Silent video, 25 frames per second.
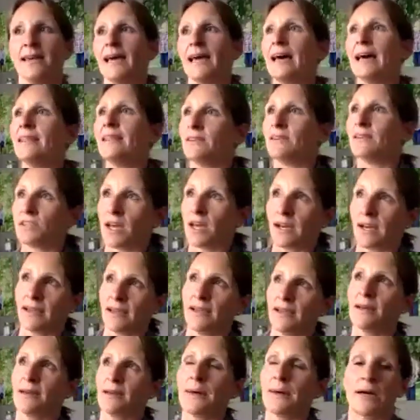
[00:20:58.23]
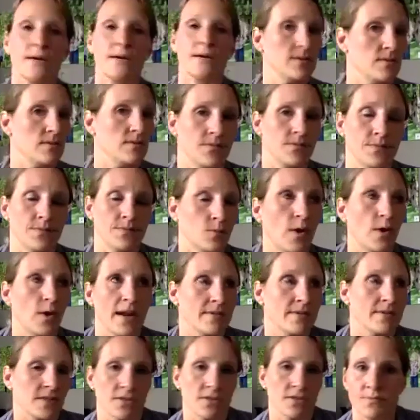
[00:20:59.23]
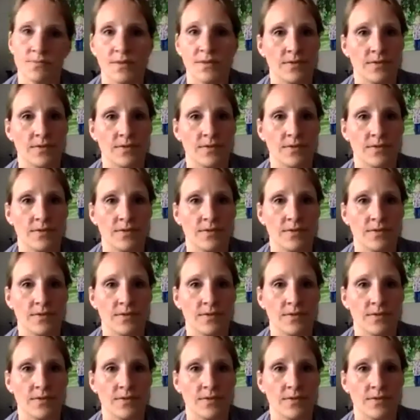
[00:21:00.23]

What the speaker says: they're talking about whatever,